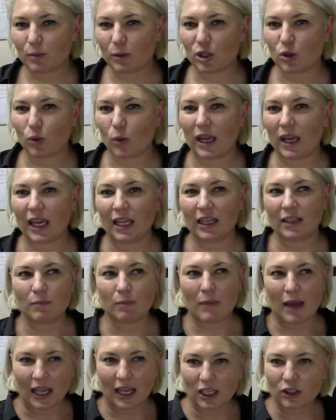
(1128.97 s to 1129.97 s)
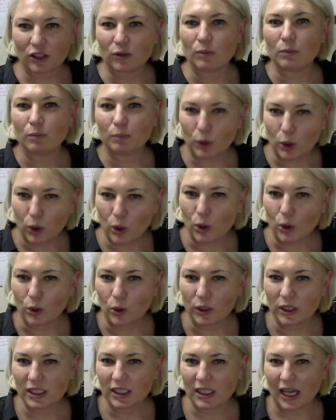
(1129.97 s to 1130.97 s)
between Magnum
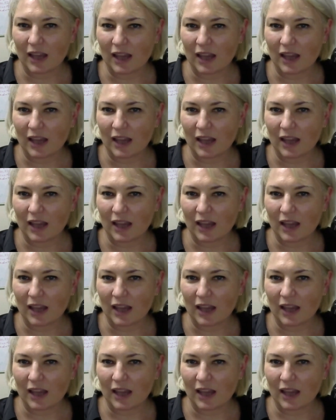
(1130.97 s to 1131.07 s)
Board,